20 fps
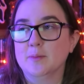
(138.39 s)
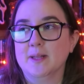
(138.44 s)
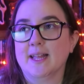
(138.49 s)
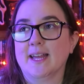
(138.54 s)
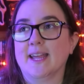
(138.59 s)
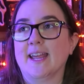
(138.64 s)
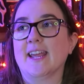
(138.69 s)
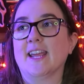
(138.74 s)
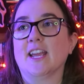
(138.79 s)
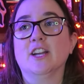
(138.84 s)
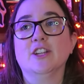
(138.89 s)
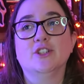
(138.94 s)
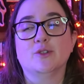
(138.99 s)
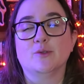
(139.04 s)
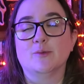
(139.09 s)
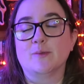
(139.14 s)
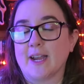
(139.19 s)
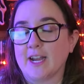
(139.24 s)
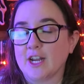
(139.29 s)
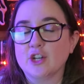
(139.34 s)
playing a
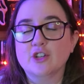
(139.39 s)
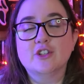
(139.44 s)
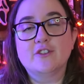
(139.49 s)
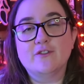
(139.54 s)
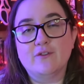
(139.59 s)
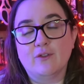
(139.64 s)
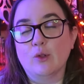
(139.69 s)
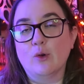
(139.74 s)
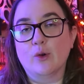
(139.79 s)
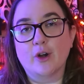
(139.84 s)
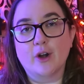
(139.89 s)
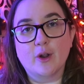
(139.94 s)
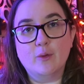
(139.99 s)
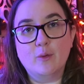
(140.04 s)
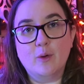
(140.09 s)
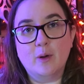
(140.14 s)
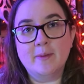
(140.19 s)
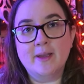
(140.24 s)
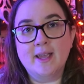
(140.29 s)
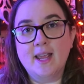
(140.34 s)
deranged Florida
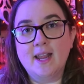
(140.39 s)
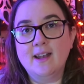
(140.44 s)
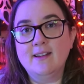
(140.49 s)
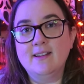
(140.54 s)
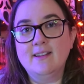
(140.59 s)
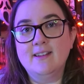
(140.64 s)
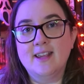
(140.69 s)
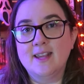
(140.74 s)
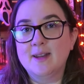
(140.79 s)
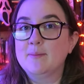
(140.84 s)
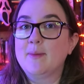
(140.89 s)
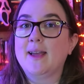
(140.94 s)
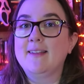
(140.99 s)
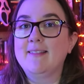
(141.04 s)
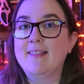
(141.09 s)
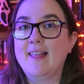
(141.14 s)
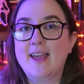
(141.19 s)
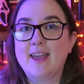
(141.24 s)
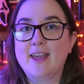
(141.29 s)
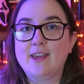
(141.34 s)
woman in my
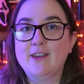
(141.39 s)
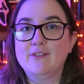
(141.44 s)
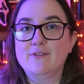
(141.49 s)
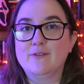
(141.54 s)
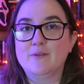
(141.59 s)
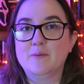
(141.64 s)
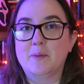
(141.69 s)
life,